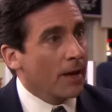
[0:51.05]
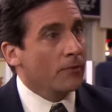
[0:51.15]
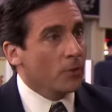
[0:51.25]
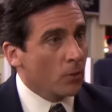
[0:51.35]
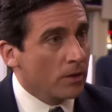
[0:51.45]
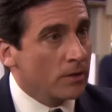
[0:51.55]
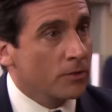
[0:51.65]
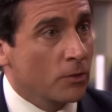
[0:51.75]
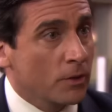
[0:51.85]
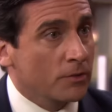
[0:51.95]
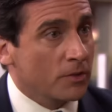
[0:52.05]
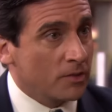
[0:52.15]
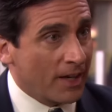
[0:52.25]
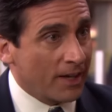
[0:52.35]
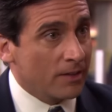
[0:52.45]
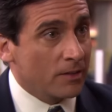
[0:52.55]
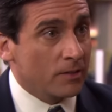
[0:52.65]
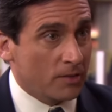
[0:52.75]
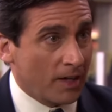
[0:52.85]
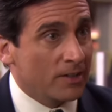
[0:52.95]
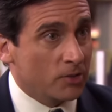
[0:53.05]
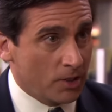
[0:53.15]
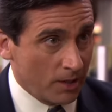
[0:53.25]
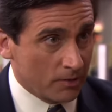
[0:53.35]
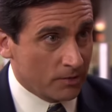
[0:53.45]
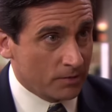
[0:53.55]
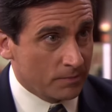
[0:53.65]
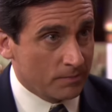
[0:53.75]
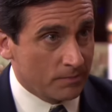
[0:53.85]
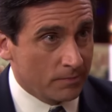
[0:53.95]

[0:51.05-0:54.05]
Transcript: everyone deserves a second chance.